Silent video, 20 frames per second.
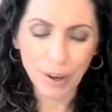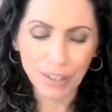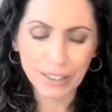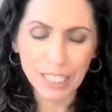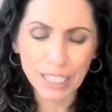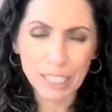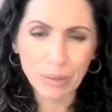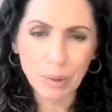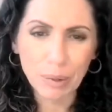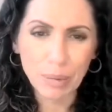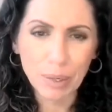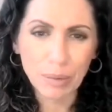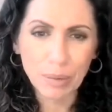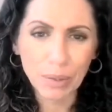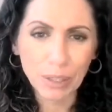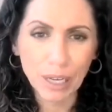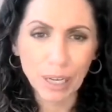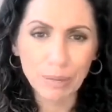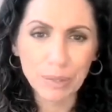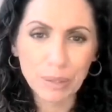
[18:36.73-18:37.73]
And that's why people
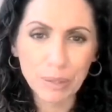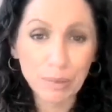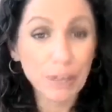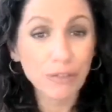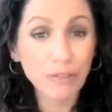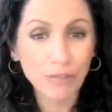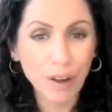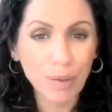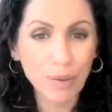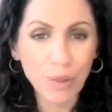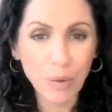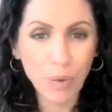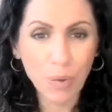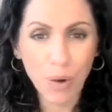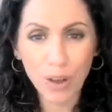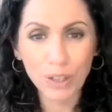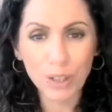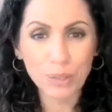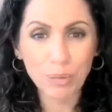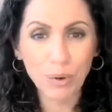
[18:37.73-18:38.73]
come to me from the
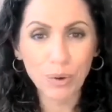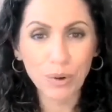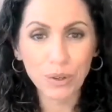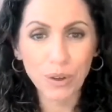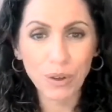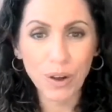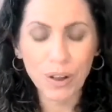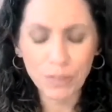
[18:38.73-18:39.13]
Walls protocol,